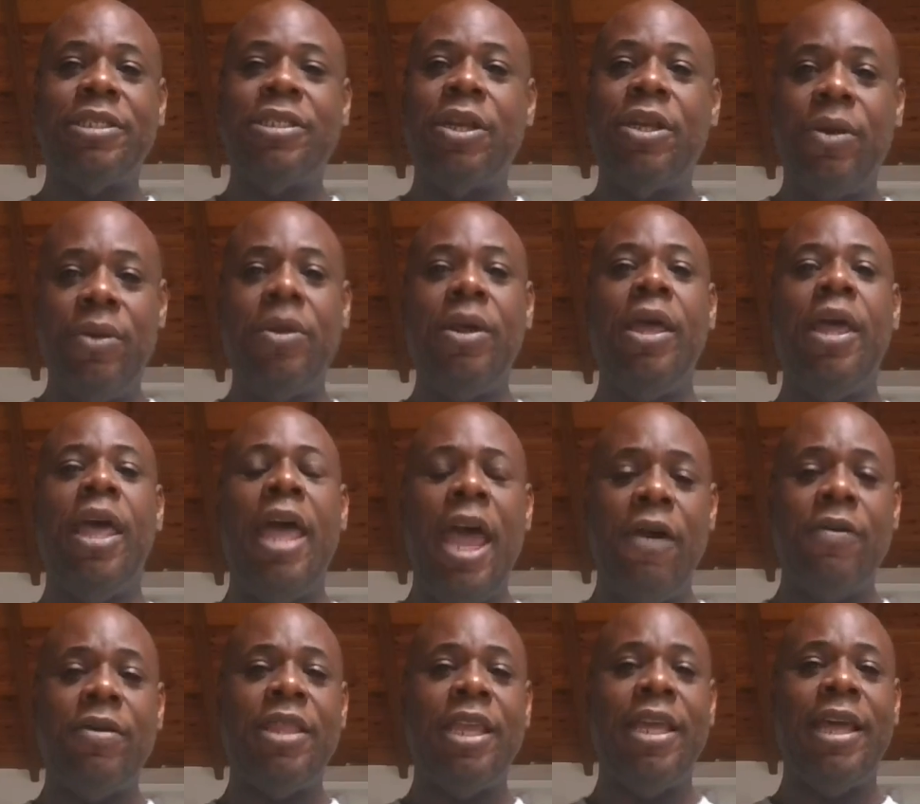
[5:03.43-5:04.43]
so
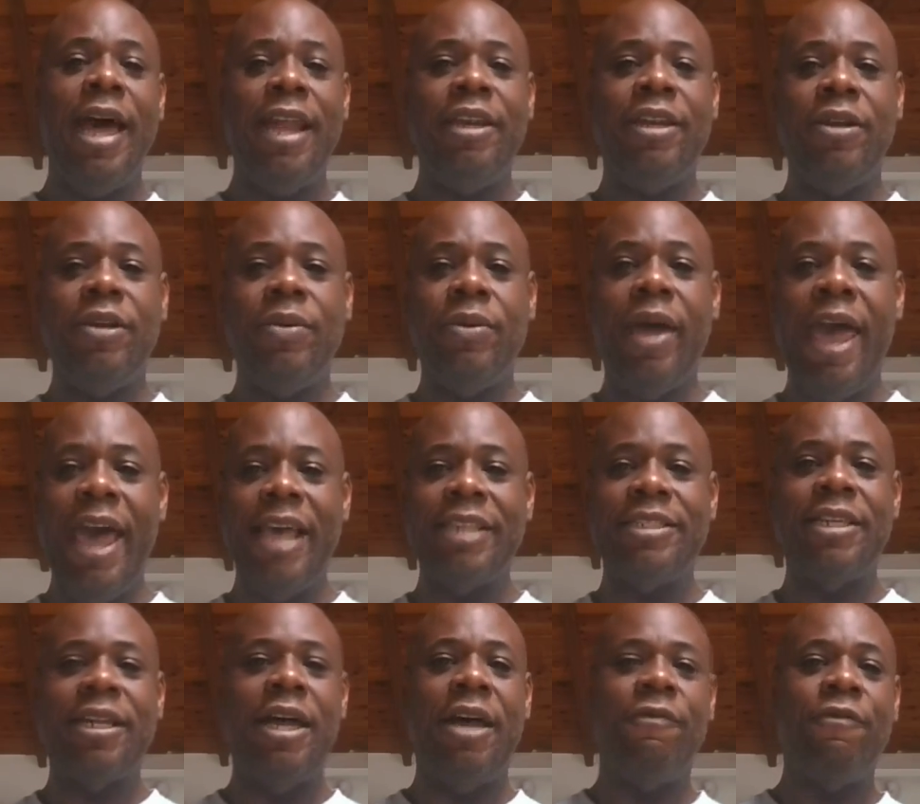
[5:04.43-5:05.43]
everything I do
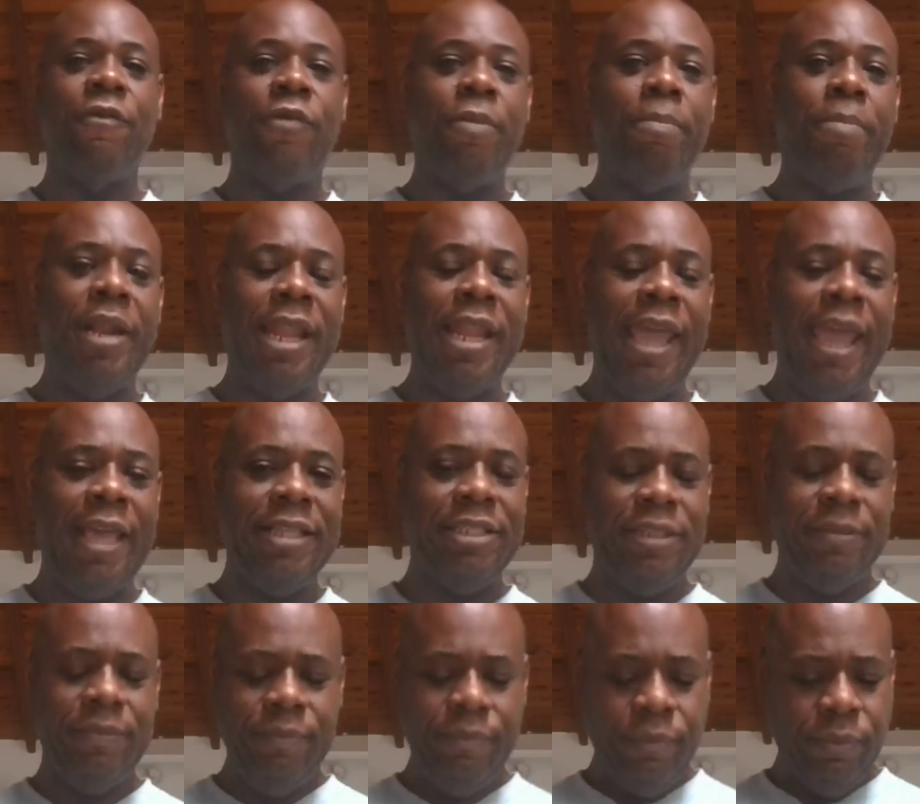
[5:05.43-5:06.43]
has to come from
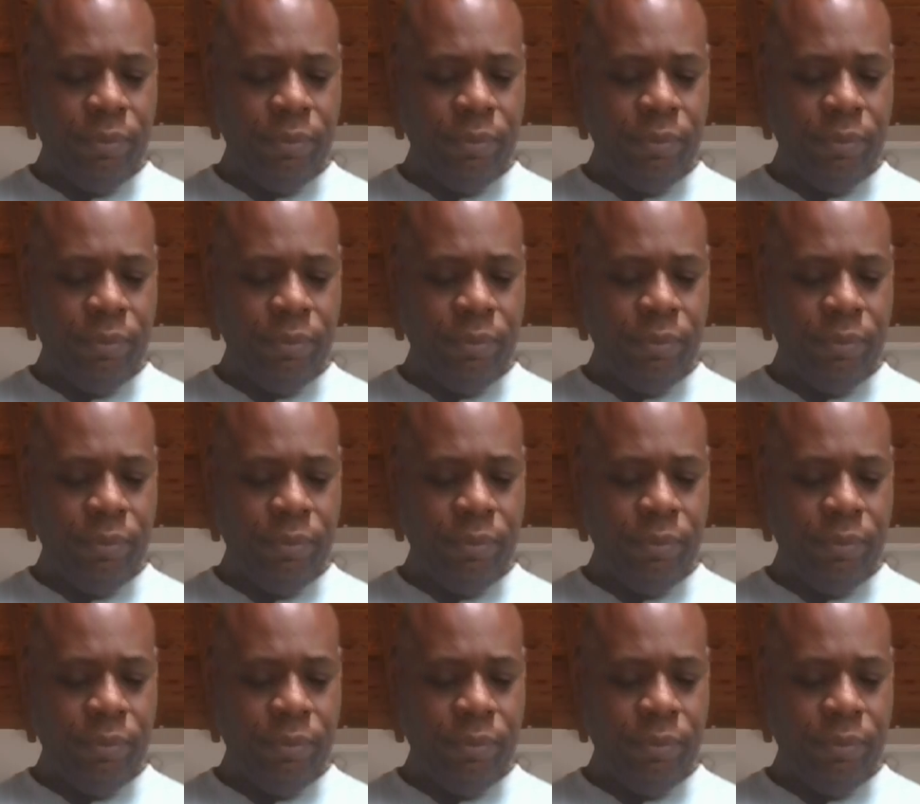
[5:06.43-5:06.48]
plants.